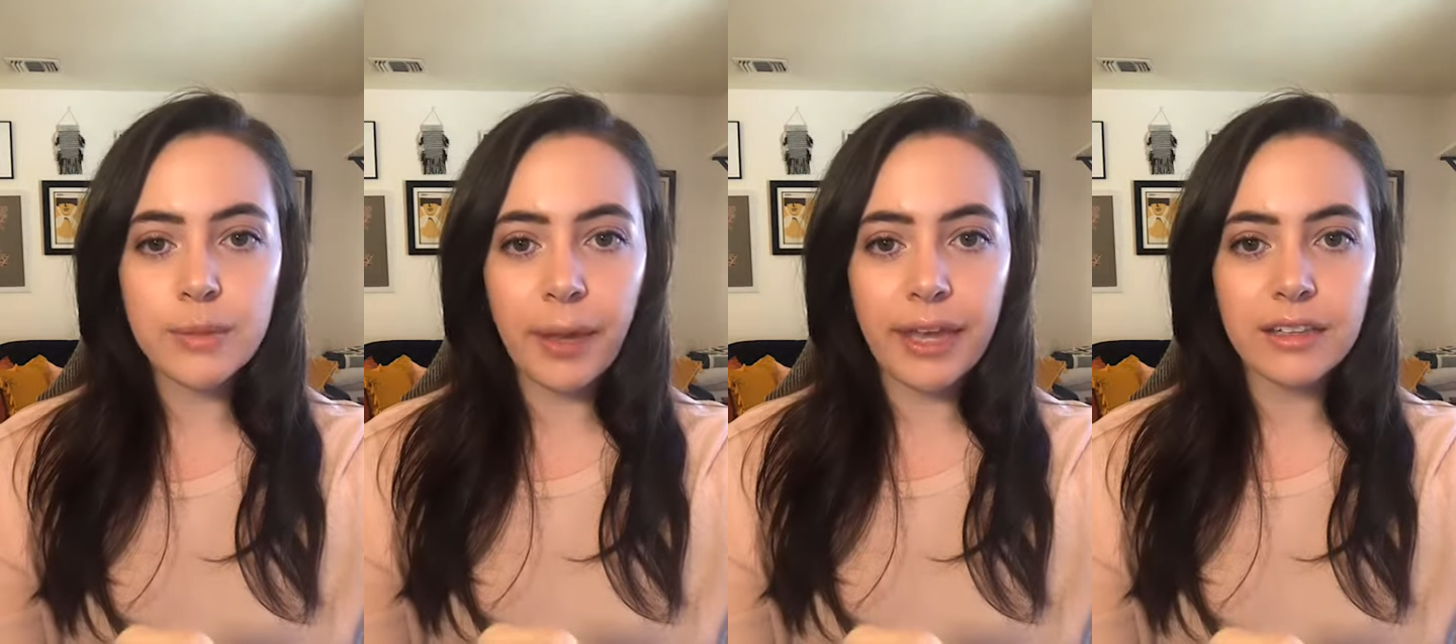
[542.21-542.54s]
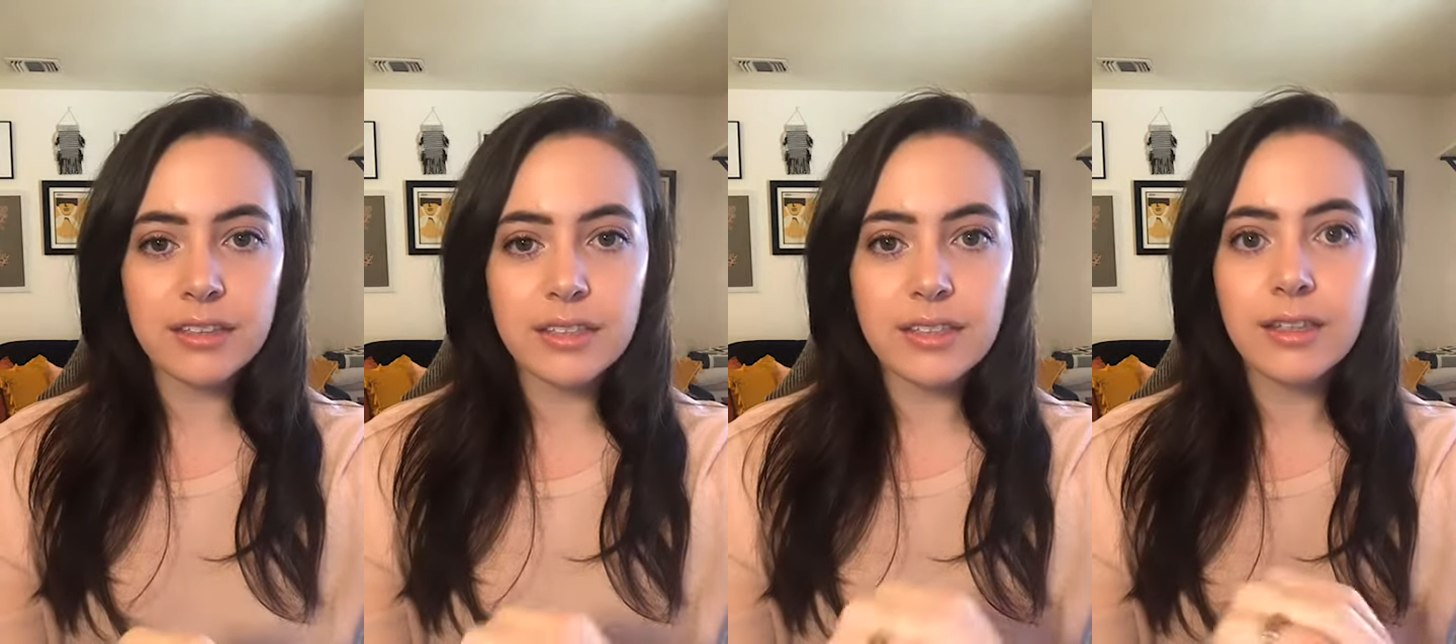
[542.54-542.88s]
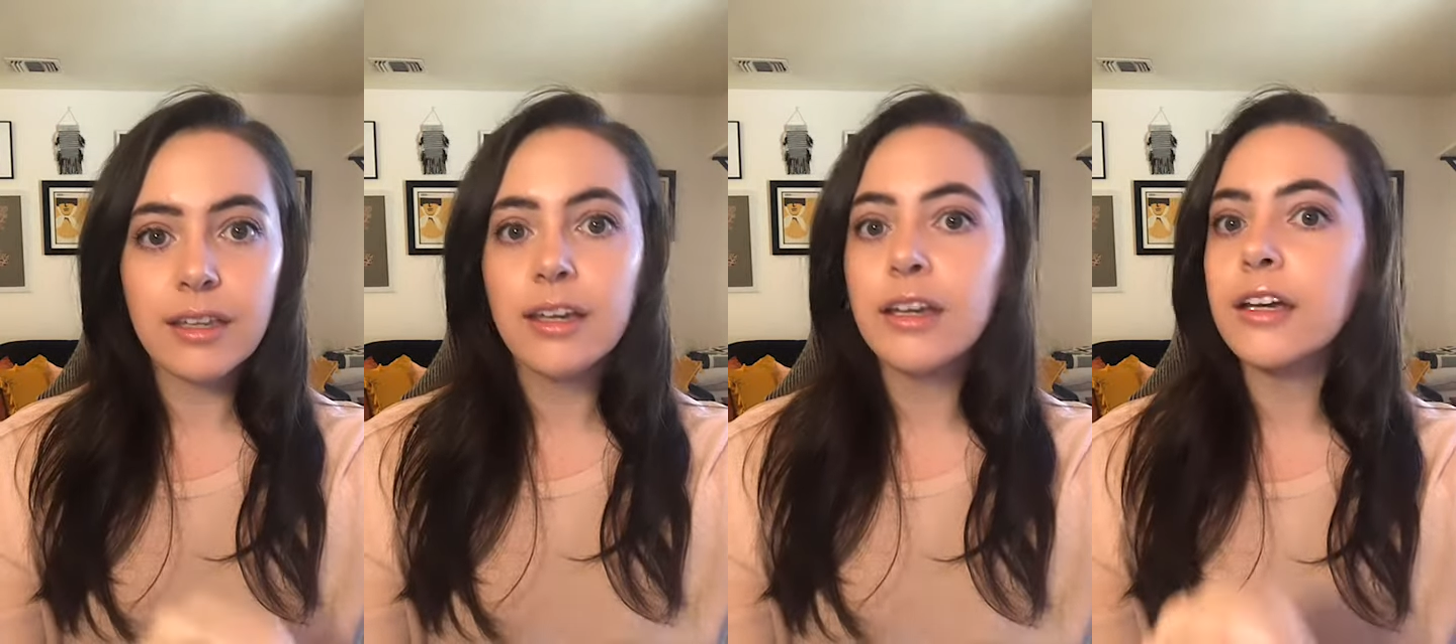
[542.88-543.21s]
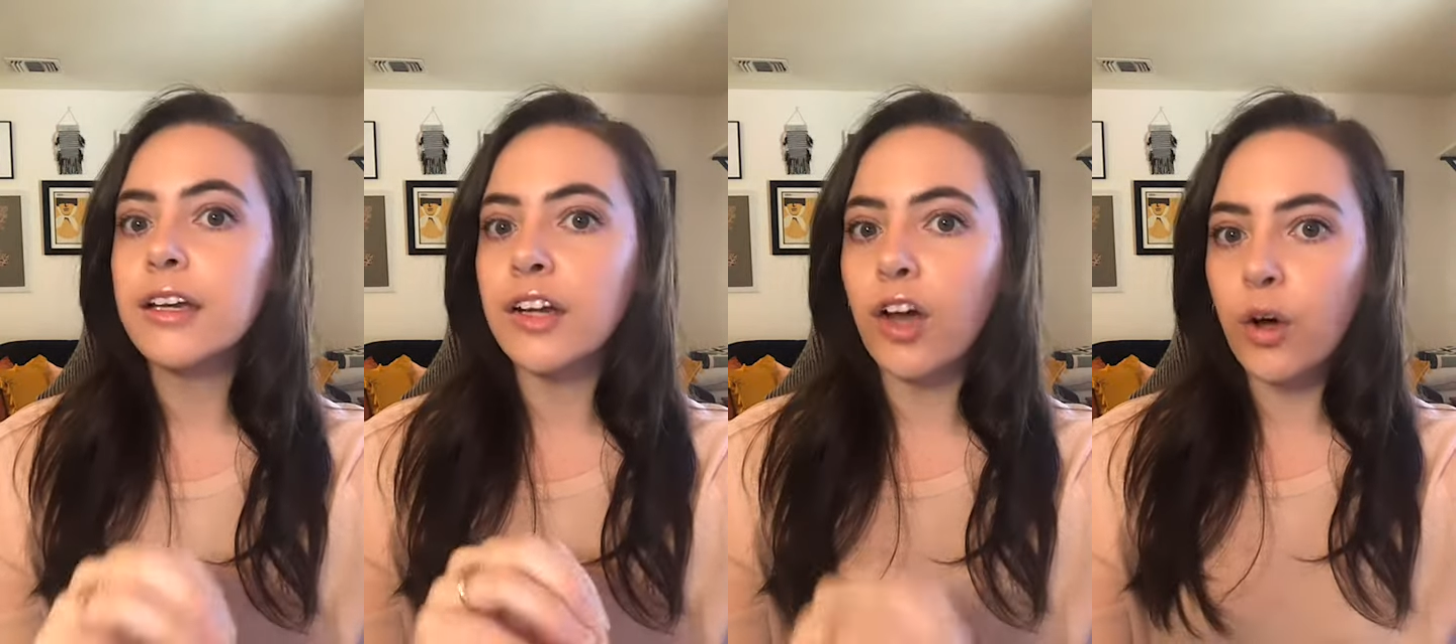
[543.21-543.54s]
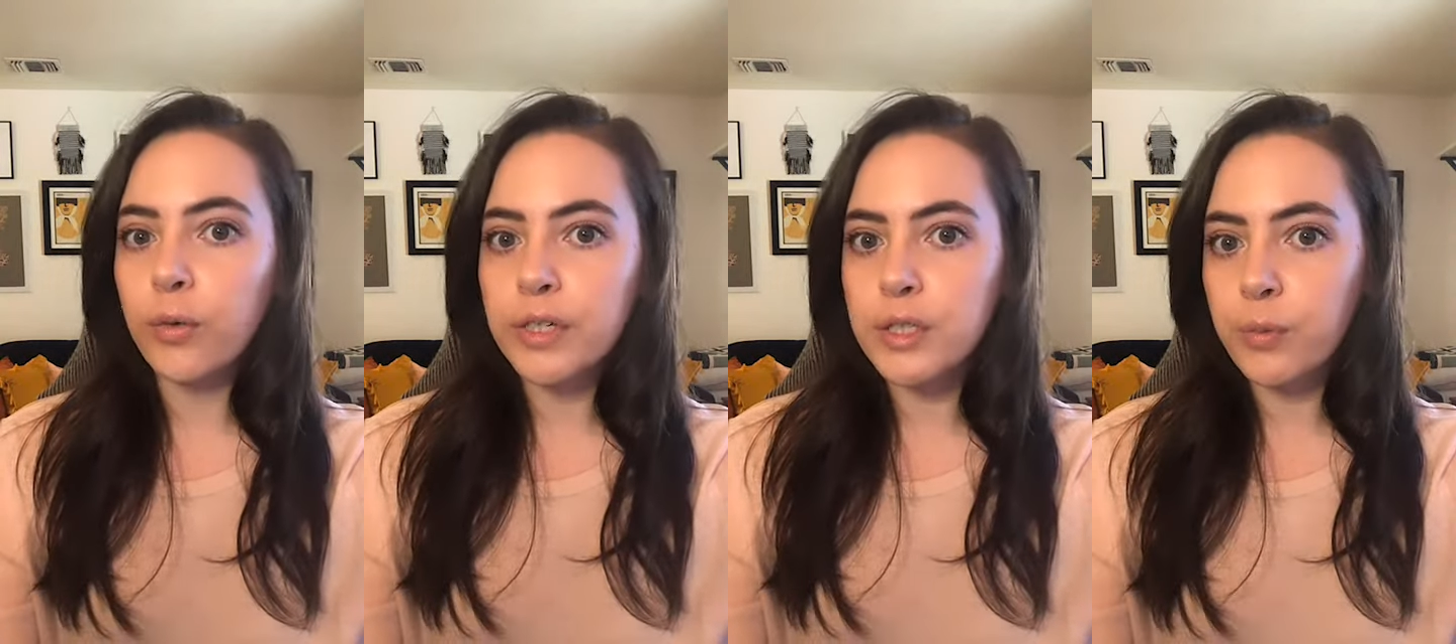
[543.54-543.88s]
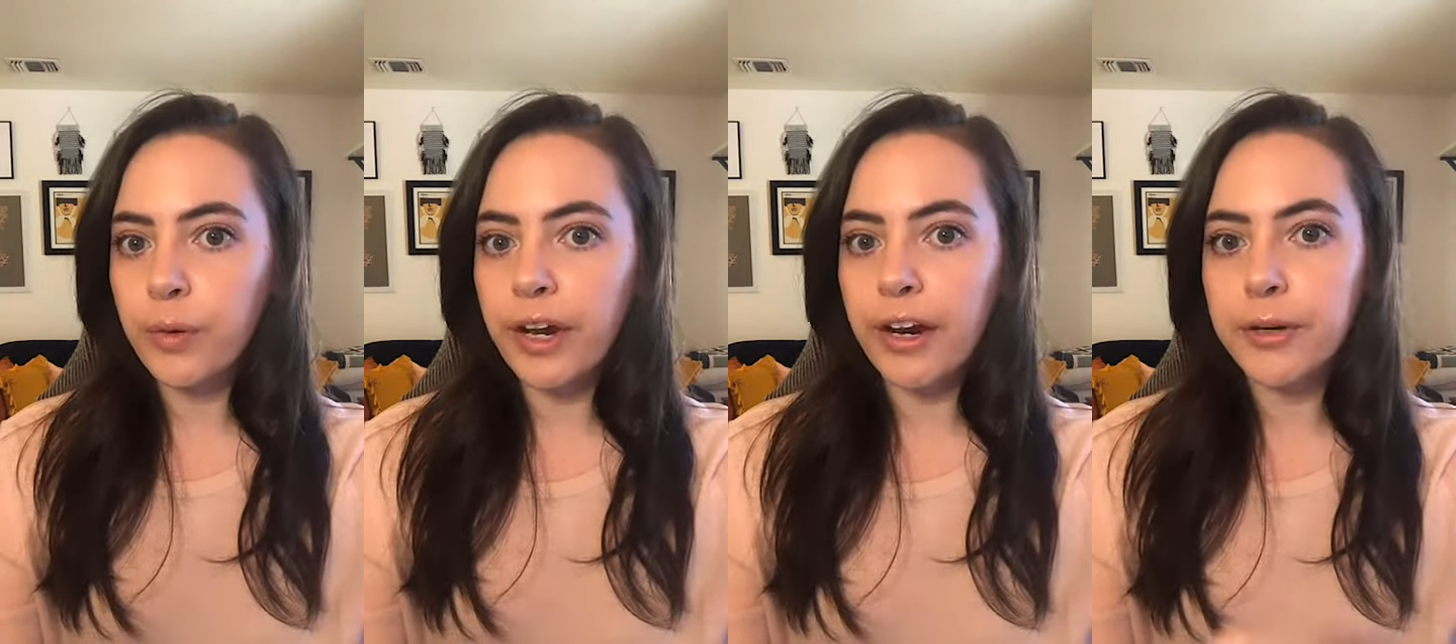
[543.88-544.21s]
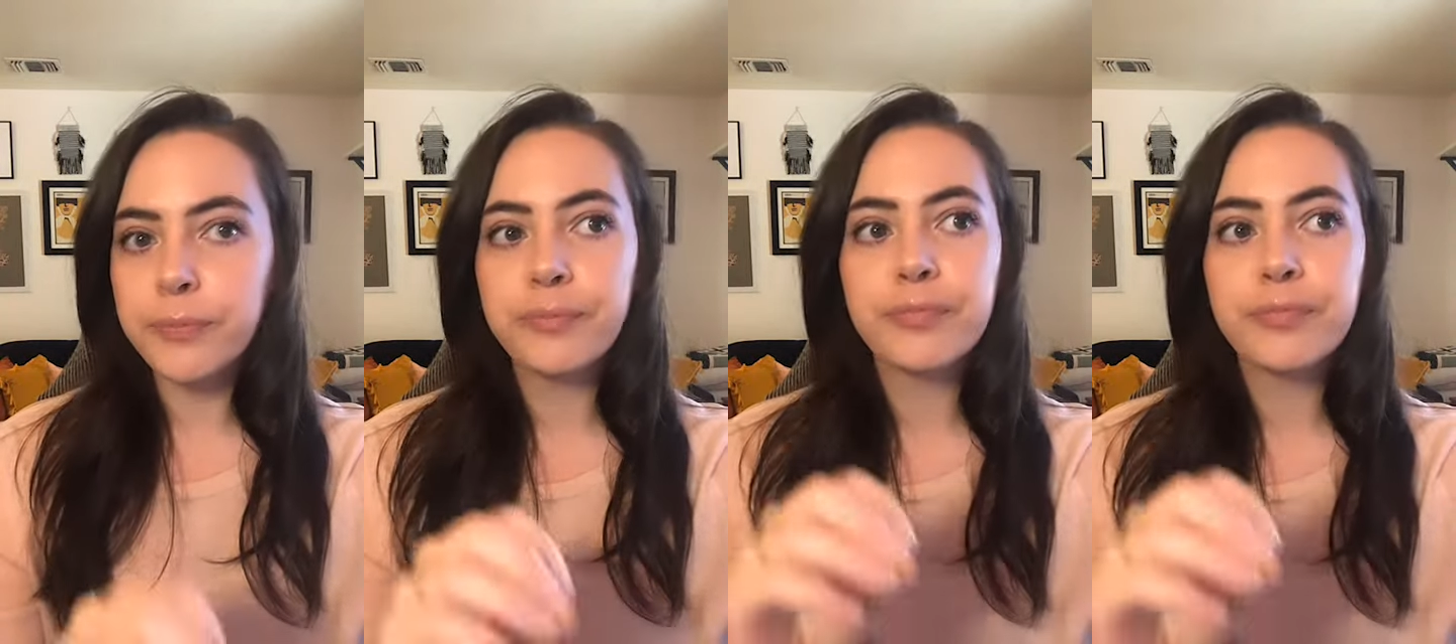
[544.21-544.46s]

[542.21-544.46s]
pants, and I always wear